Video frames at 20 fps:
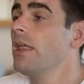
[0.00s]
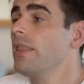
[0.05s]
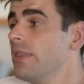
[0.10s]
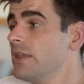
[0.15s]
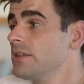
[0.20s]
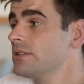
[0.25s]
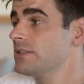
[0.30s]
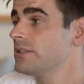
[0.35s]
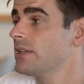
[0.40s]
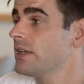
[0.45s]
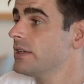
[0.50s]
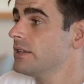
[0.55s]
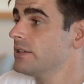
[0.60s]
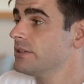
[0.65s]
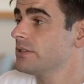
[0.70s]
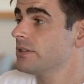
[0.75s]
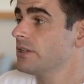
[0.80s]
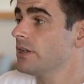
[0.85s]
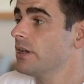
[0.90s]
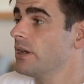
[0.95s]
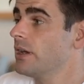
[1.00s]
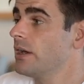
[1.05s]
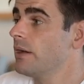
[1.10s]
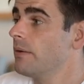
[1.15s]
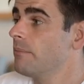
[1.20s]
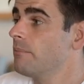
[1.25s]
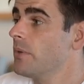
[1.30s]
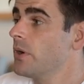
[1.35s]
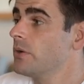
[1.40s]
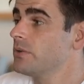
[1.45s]
This is the
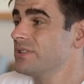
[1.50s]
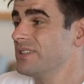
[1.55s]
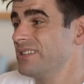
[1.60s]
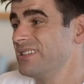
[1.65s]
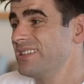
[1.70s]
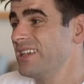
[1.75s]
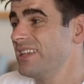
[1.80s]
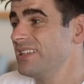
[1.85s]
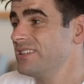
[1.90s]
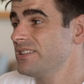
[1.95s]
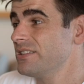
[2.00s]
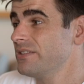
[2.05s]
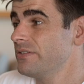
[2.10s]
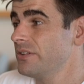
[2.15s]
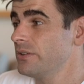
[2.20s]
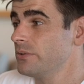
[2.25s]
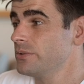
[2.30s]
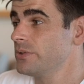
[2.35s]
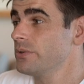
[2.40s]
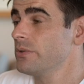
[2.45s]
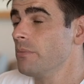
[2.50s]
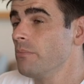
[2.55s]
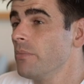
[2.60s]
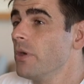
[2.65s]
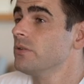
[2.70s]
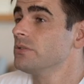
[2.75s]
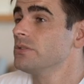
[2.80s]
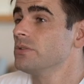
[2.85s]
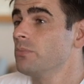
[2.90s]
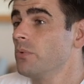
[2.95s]
most intensive. It'll do the
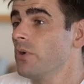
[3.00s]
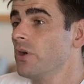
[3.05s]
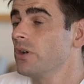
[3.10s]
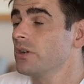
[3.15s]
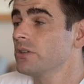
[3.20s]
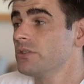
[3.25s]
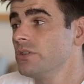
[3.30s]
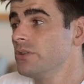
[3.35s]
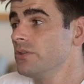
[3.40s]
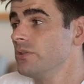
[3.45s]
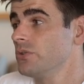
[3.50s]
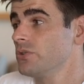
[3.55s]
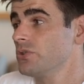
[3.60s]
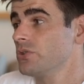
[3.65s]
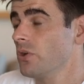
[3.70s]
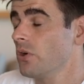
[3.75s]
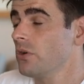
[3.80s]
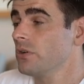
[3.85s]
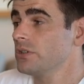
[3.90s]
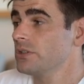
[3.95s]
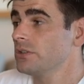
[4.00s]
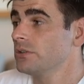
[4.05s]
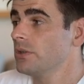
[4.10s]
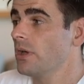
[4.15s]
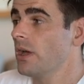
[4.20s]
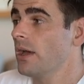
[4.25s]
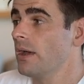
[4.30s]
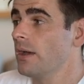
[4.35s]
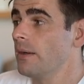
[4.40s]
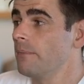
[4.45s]
most work to your shot,
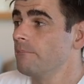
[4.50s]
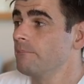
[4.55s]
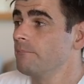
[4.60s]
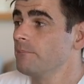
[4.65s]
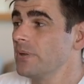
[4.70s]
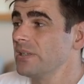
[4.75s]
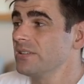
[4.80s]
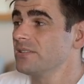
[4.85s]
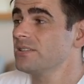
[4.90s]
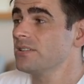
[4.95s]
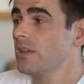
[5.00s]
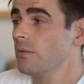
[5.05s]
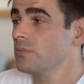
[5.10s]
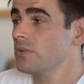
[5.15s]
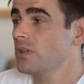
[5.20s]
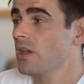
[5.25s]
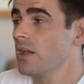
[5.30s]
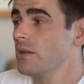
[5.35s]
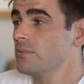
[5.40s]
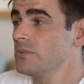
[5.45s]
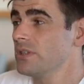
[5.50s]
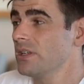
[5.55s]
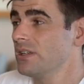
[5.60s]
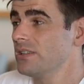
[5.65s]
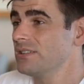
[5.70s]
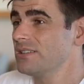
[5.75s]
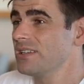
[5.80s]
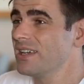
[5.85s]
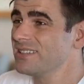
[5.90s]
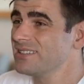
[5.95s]
um, but sometimes
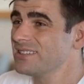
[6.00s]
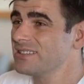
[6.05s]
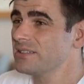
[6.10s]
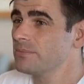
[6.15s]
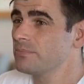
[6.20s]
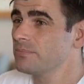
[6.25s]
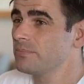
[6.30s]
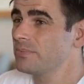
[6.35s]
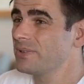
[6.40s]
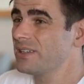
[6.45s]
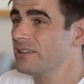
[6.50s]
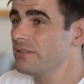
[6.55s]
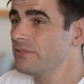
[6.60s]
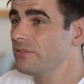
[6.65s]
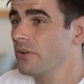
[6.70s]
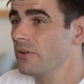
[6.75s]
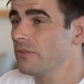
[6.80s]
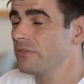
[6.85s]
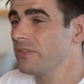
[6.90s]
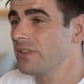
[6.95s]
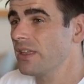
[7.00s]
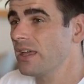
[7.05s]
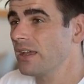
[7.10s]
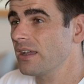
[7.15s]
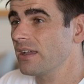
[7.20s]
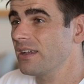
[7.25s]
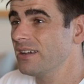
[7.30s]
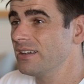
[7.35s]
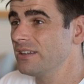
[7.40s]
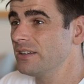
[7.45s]
it does give off
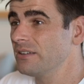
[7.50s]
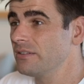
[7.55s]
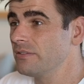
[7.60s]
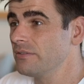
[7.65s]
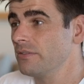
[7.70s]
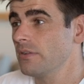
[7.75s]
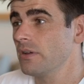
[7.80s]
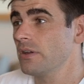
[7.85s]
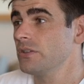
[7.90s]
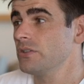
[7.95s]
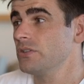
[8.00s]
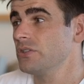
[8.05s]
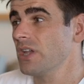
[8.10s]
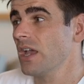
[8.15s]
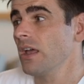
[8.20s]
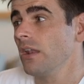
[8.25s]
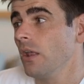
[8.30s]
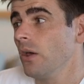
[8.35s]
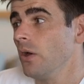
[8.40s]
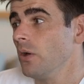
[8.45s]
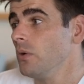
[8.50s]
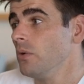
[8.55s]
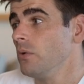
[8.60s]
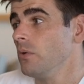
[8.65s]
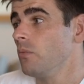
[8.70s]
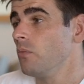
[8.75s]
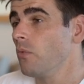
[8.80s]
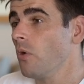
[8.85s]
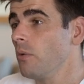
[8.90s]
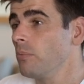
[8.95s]
that kind of
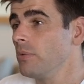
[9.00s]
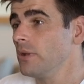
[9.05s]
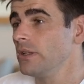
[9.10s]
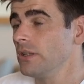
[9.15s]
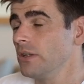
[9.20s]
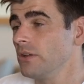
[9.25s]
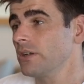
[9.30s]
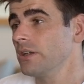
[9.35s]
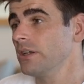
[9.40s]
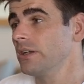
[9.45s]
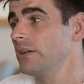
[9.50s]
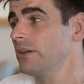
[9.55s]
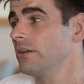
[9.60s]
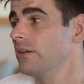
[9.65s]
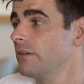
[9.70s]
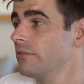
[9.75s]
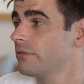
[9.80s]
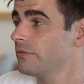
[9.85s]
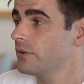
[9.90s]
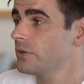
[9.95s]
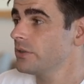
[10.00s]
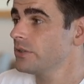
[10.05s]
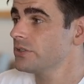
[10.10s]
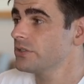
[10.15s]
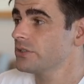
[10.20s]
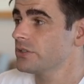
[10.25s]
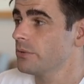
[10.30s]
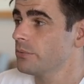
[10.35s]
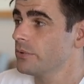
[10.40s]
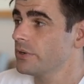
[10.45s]
jello, wobbly looking footage.
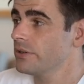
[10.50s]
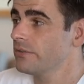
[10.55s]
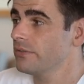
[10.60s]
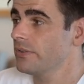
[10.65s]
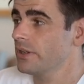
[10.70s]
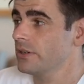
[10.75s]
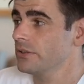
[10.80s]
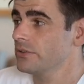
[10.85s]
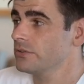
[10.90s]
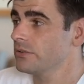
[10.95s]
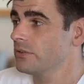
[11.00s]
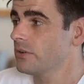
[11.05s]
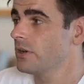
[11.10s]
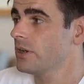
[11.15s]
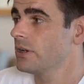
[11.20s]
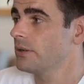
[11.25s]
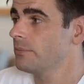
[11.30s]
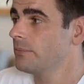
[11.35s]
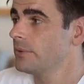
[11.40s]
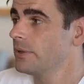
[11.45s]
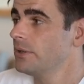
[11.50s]
So we'll give that a try.